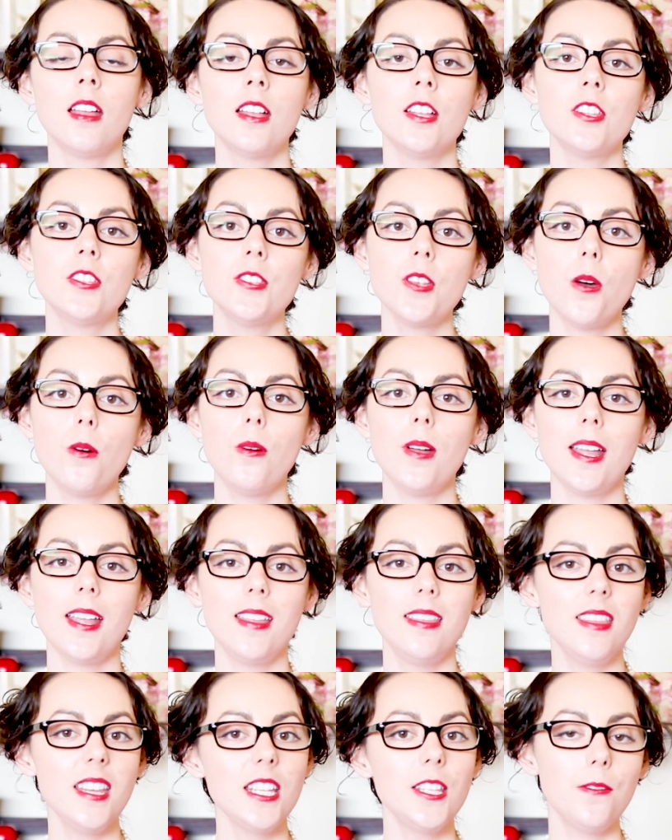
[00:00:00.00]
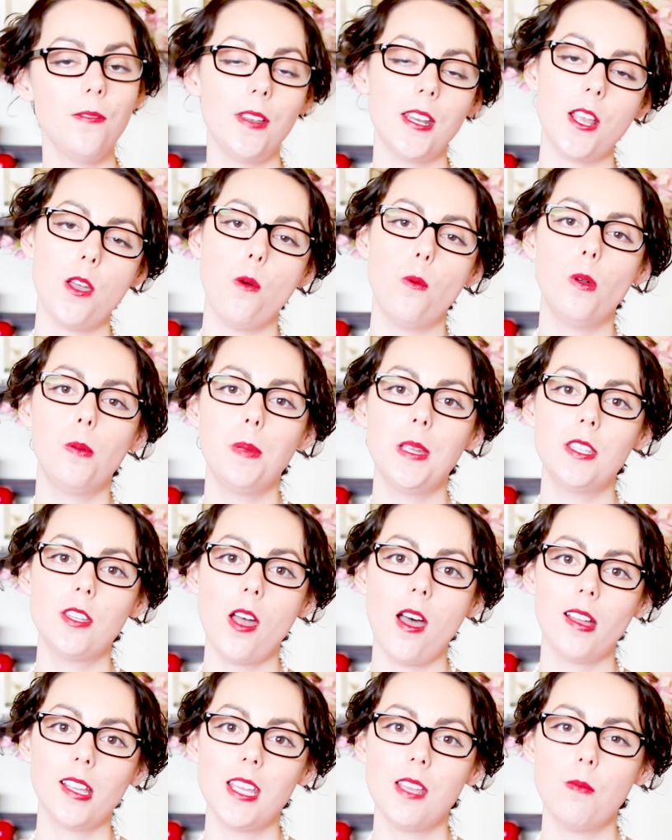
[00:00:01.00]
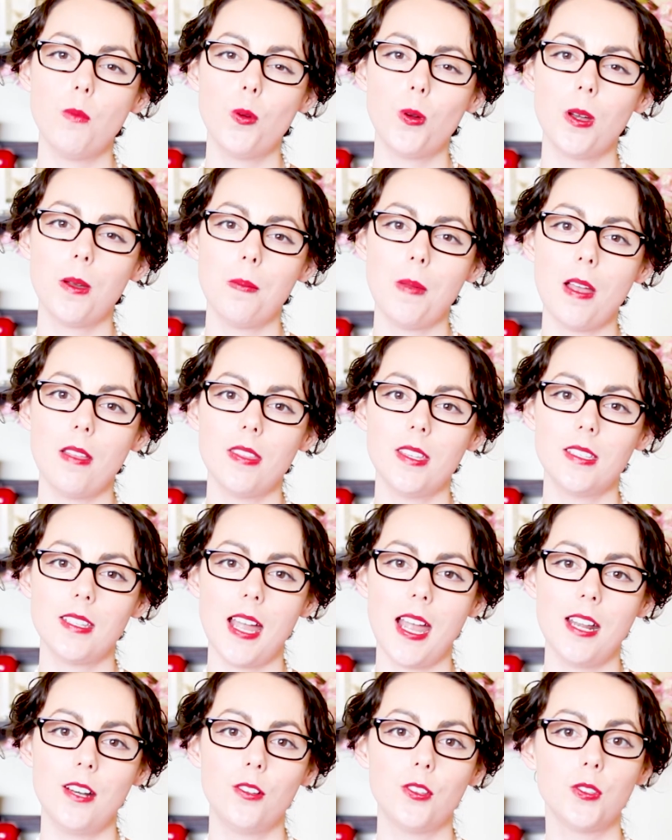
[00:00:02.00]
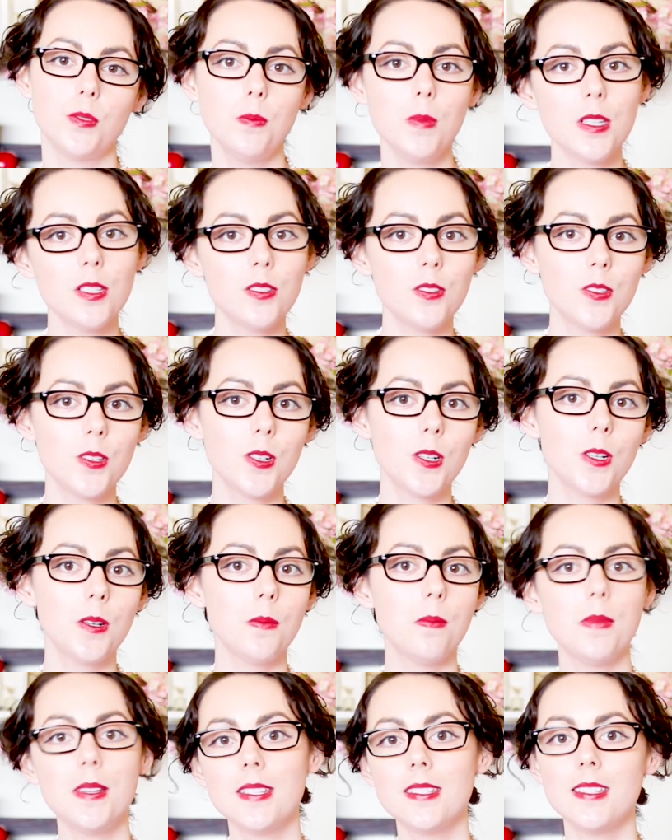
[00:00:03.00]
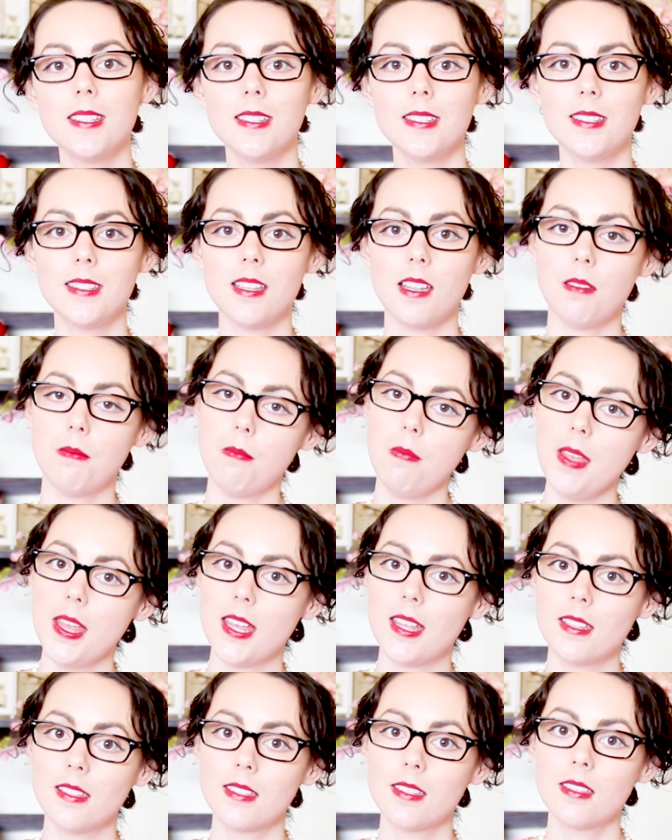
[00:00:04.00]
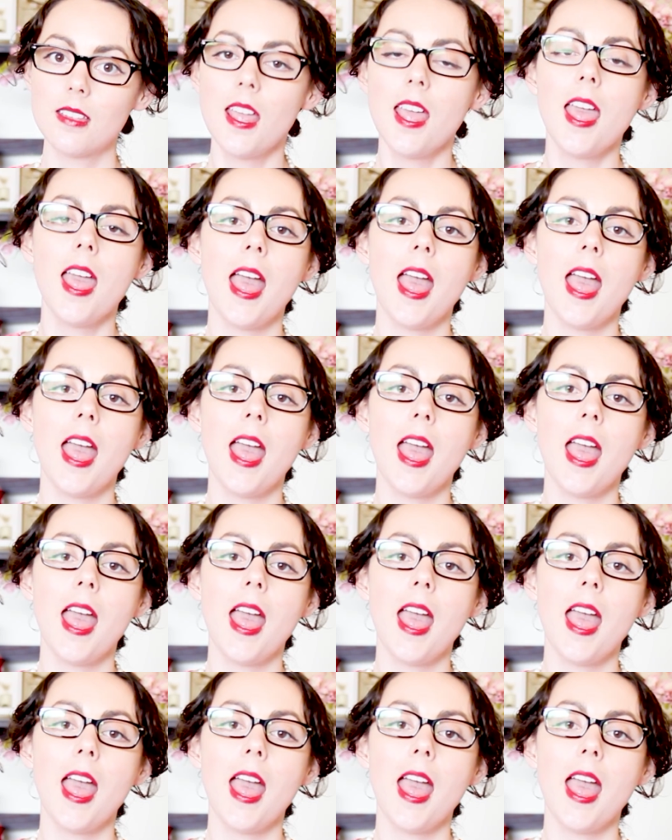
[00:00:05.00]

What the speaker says: So in this video we'll be talking more about the titles Mr., Mrs., and Miss,